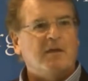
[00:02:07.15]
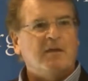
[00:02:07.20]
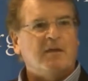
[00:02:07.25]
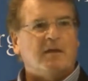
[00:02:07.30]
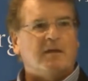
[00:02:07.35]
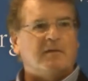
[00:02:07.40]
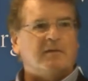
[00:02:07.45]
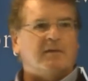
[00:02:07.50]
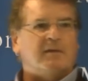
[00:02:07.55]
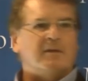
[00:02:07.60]

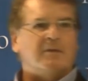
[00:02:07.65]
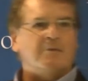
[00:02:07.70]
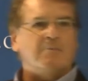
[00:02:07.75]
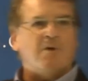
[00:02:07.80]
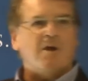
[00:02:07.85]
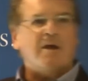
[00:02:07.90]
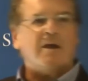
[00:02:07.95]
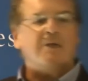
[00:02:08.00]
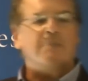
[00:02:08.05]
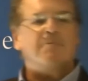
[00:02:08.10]
The
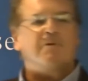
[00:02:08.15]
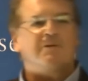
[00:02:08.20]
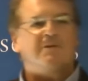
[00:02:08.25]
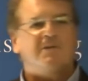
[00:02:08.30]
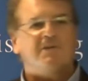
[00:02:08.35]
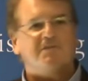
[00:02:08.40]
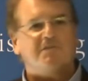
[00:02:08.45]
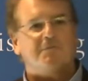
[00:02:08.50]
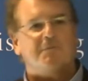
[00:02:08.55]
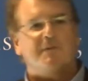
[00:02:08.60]
market
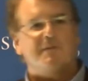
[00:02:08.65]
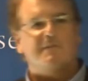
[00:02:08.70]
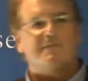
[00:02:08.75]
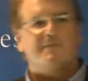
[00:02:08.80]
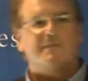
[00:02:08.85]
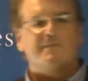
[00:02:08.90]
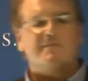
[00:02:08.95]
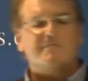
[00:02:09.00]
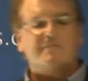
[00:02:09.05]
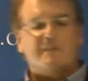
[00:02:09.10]
participants
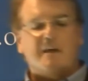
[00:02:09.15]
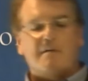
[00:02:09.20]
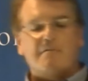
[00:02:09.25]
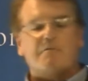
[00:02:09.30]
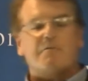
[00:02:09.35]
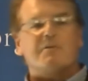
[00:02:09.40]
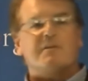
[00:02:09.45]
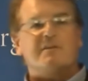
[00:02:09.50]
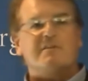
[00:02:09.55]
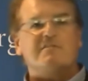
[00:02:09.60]

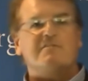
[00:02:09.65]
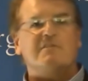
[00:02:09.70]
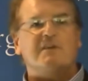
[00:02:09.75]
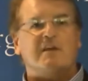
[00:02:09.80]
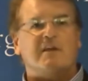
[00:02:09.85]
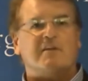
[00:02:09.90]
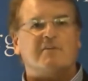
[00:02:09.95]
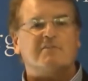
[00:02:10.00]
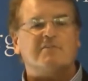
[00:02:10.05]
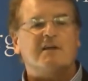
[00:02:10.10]
discover these
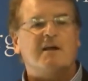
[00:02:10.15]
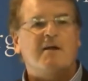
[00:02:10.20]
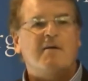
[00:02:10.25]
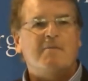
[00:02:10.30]
things,